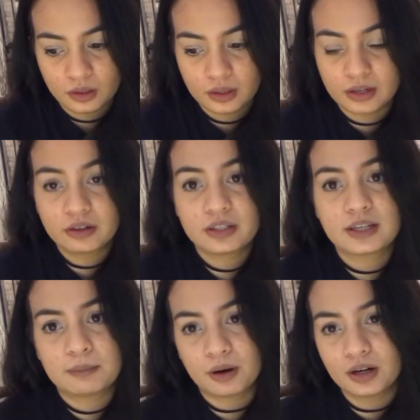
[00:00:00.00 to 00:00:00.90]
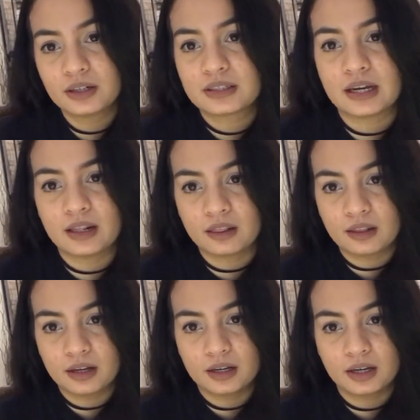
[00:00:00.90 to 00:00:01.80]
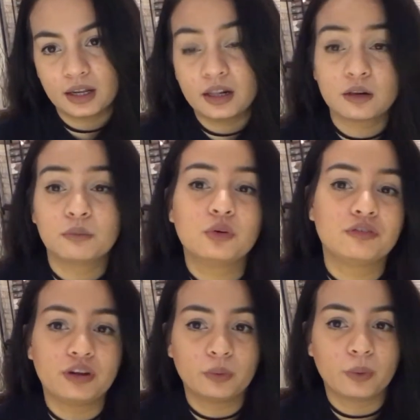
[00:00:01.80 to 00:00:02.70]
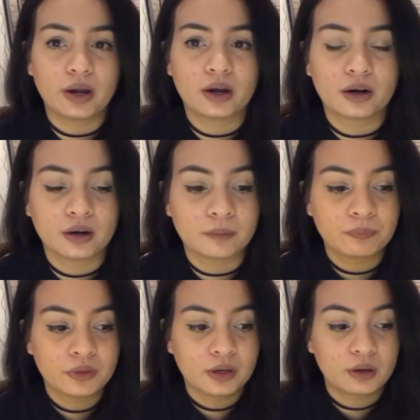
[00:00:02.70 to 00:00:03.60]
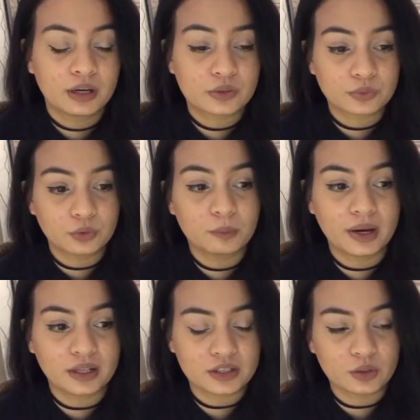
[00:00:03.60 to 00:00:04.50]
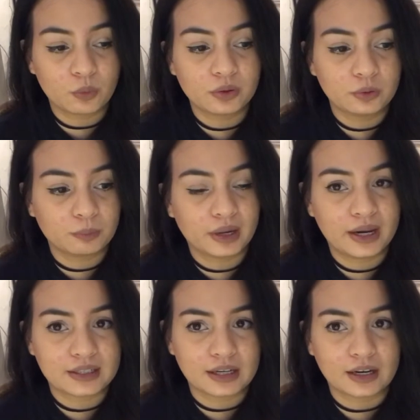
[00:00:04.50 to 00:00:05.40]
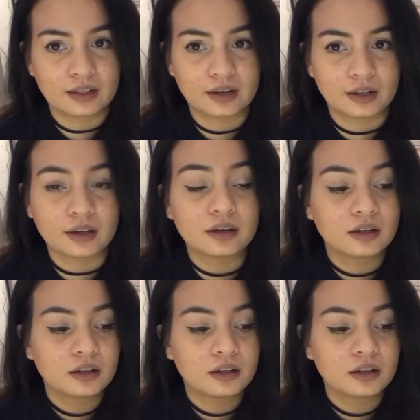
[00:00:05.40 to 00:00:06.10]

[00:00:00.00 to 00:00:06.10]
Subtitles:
there is a part in the movie where his roommate is the one who plays like the